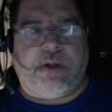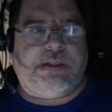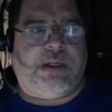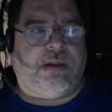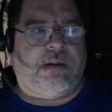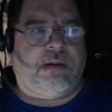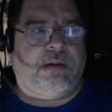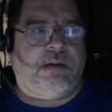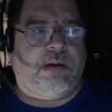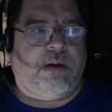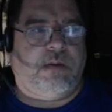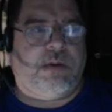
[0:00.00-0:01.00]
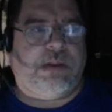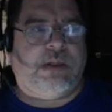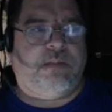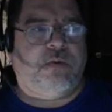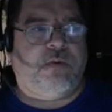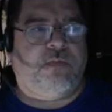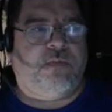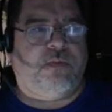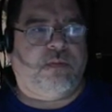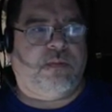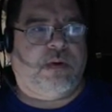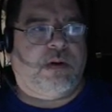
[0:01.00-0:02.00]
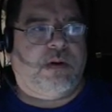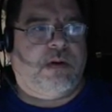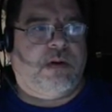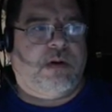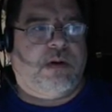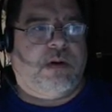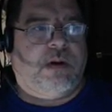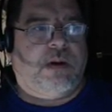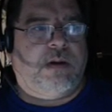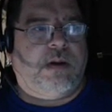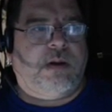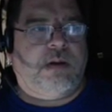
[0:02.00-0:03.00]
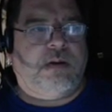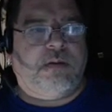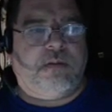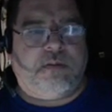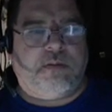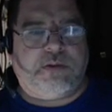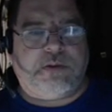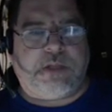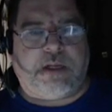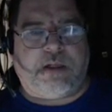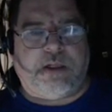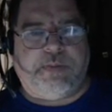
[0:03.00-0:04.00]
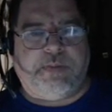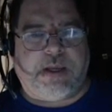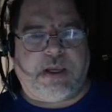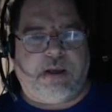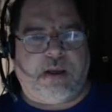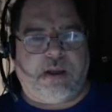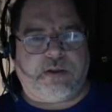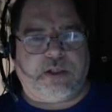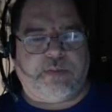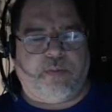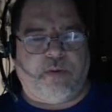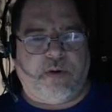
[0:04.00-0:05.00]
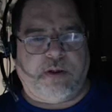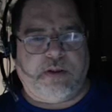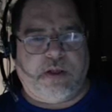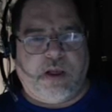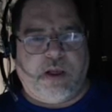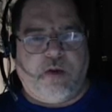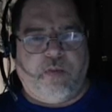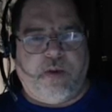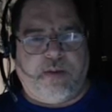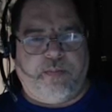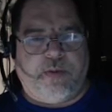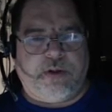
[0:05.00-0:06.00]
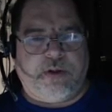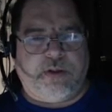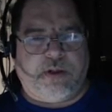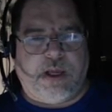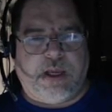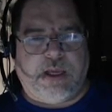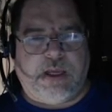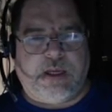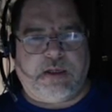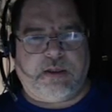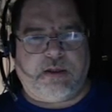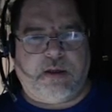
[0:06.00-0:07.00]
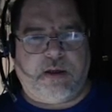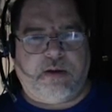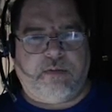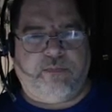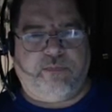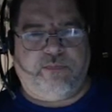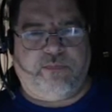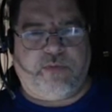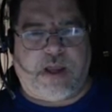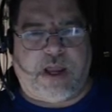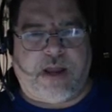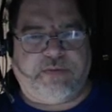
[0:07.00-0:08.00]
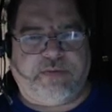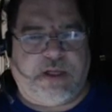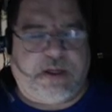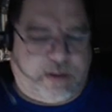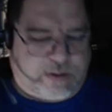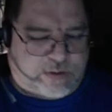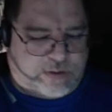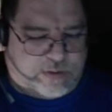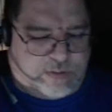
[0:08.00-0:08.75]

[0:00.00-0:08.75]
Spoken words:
see it. I want to see it move. And then, technically speaking, at this point, we could put a delay in of a half second.